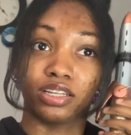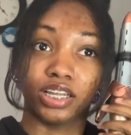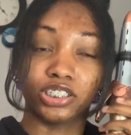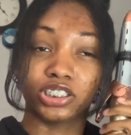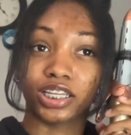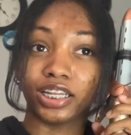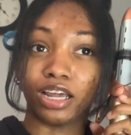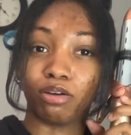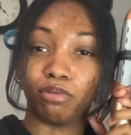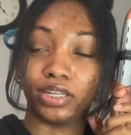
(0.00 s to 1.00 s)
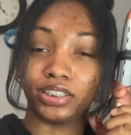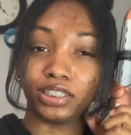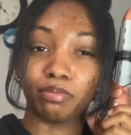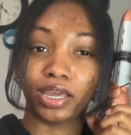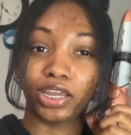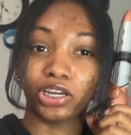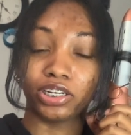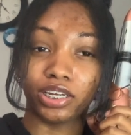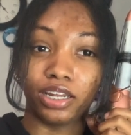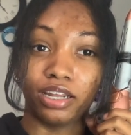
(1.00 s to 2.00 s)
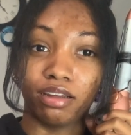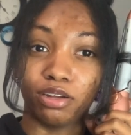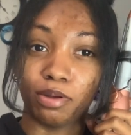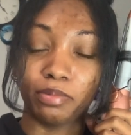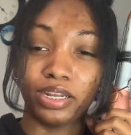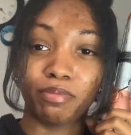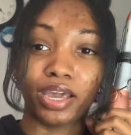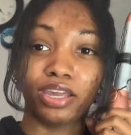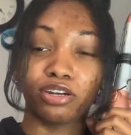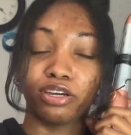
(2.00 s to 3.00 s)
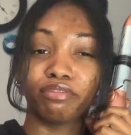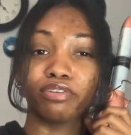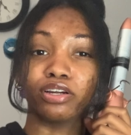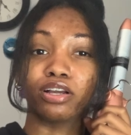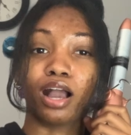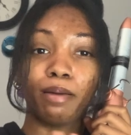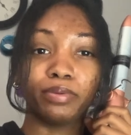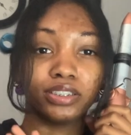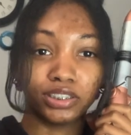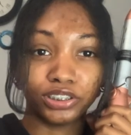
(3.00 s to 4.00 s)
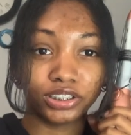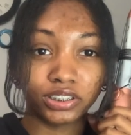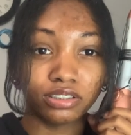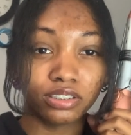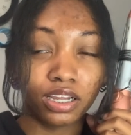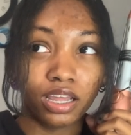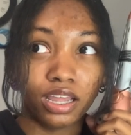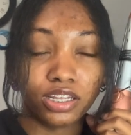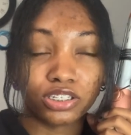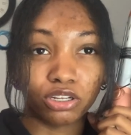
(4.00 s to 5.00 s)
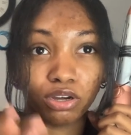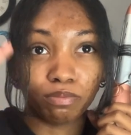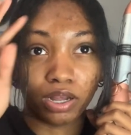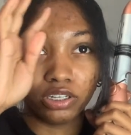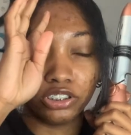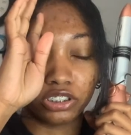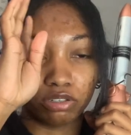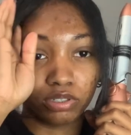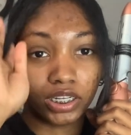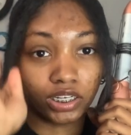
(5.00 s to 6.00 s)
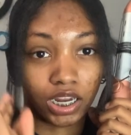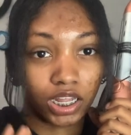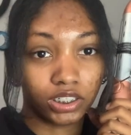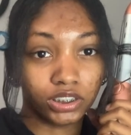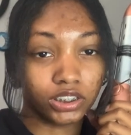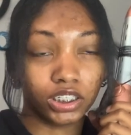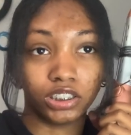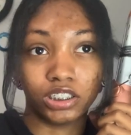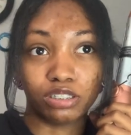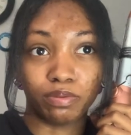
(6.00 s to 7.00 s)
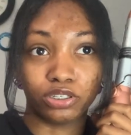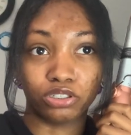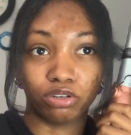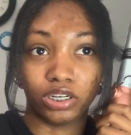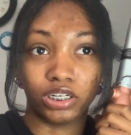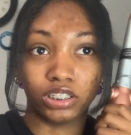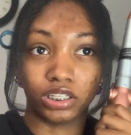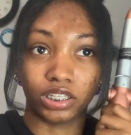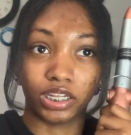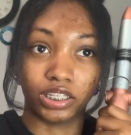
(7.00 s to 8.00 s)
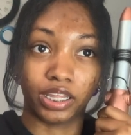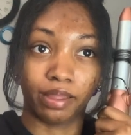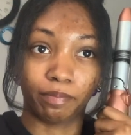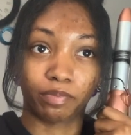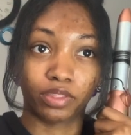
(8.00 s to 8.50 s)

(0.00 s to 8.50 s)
I just cannot wait to get my hair done. Um, I'm getting my hair done for competition. So I'm probably just going to get knotless, nothing special or anything like that.